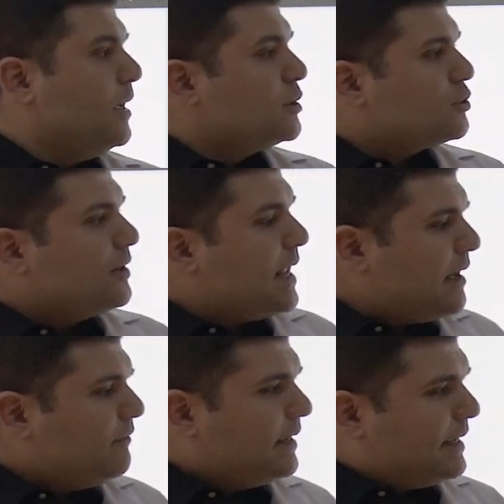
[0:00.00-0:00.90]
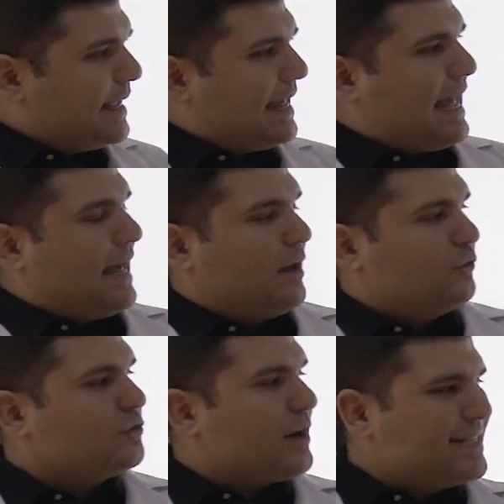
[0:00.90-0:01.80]
So now,
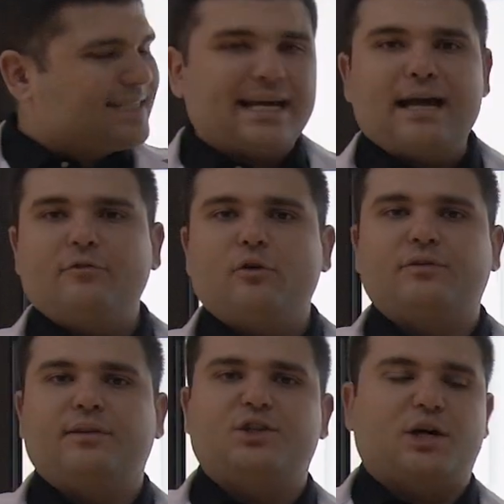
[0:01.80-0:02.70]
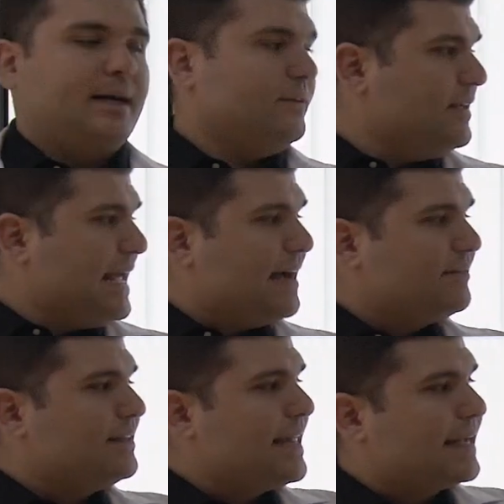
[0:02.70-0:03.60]
on the right side of the chart, we have
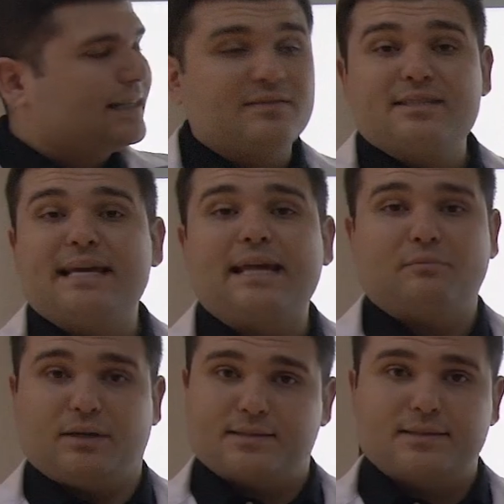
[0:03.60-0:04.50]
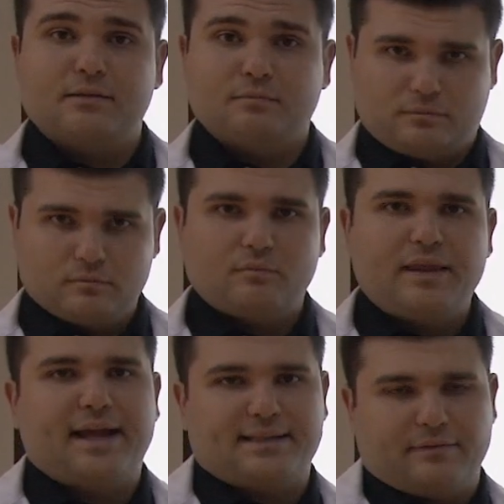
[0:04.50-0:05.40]
the negative statements.
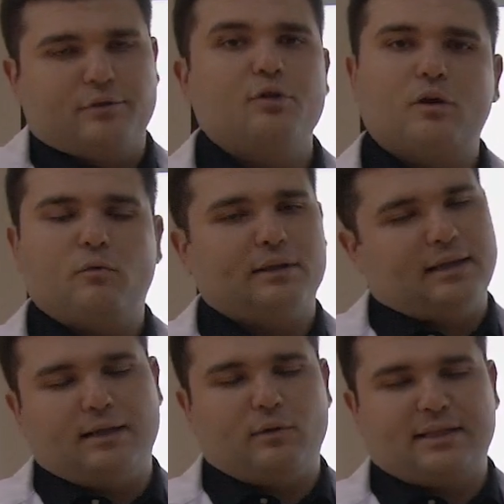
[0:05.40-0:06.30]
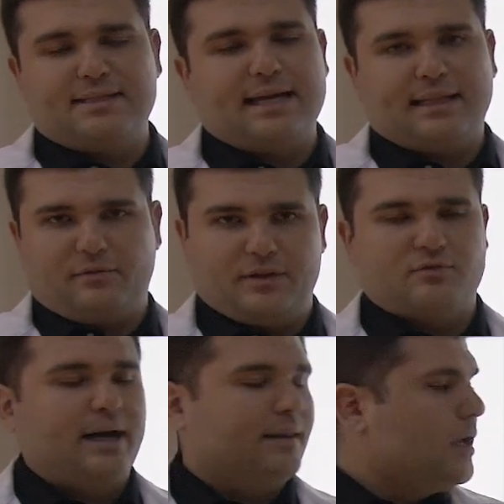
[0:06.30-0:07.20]
Negative, you know what is negative is,
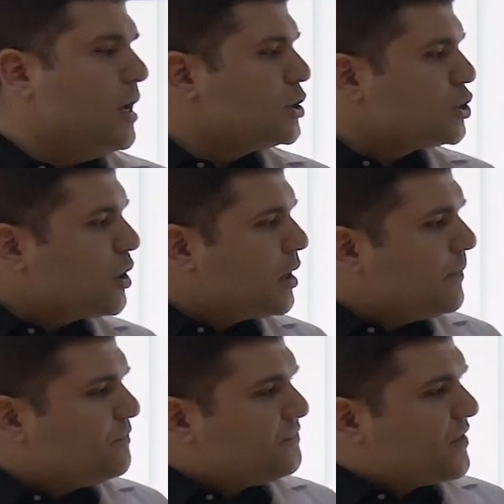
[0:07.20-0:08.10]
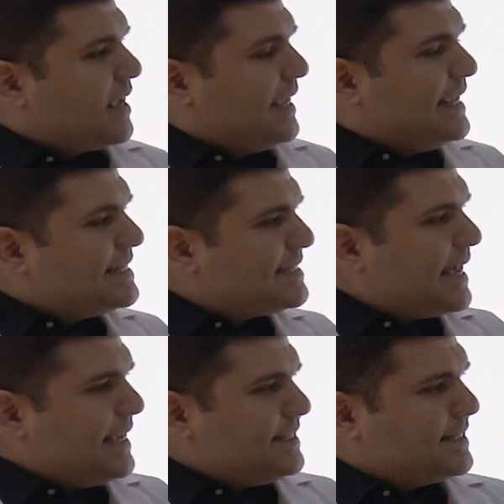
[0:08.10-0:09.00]
right? So it
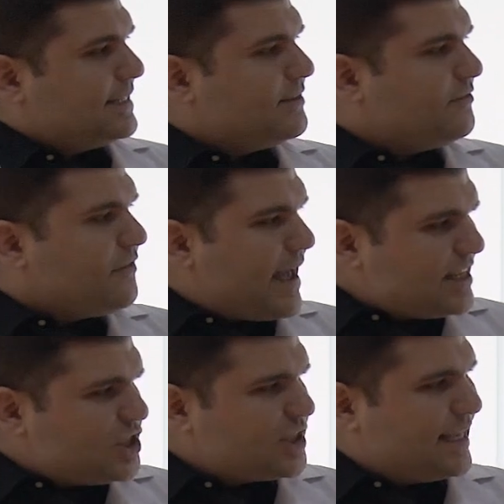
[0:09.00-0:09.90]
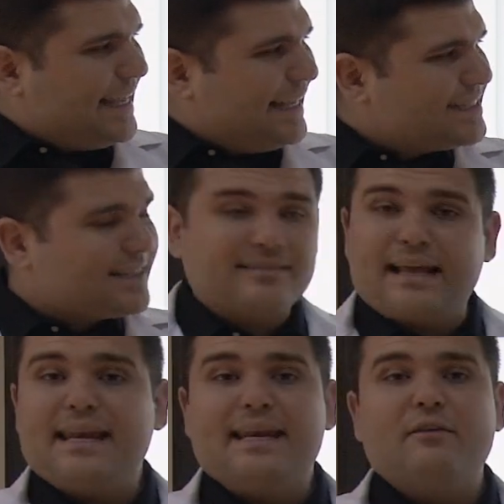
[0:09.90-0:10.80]
says the wedge
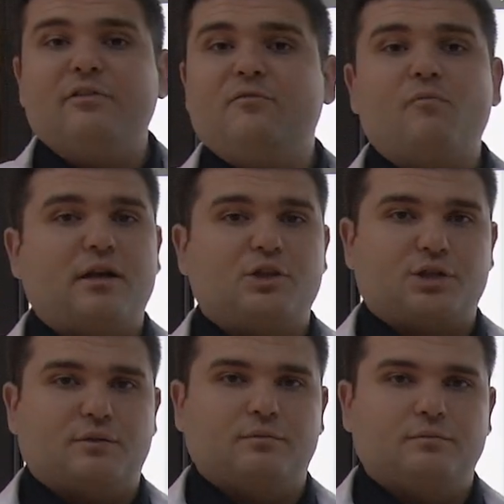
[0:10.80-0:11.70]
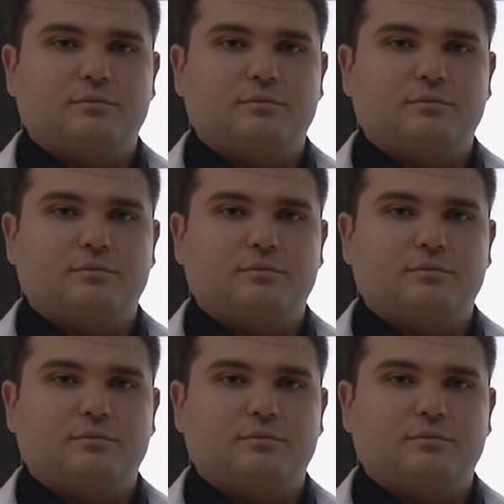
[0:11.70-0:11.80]
isn't a new invention.